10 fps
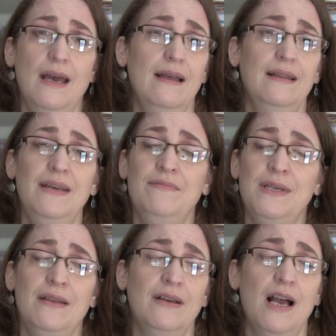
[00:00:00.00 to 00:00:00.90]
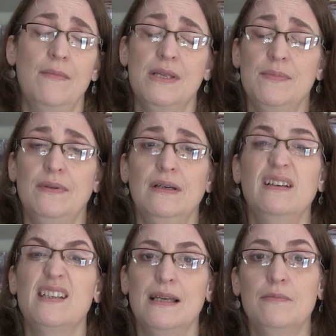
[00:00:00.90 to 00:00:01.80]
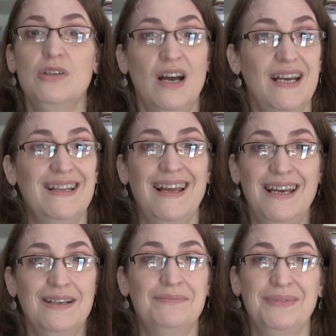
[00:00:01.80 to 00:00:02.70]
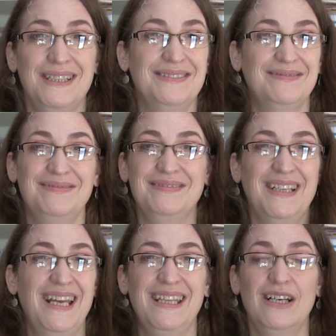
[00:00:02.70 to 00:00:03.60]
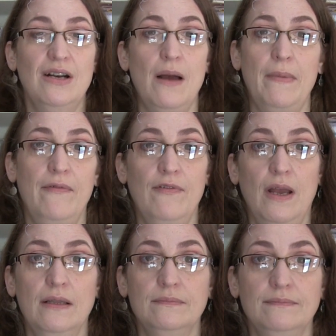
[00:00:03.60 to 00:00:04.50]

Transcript: yeah, leave them down in the comments below because I'm trying to like them, but they're not my friend.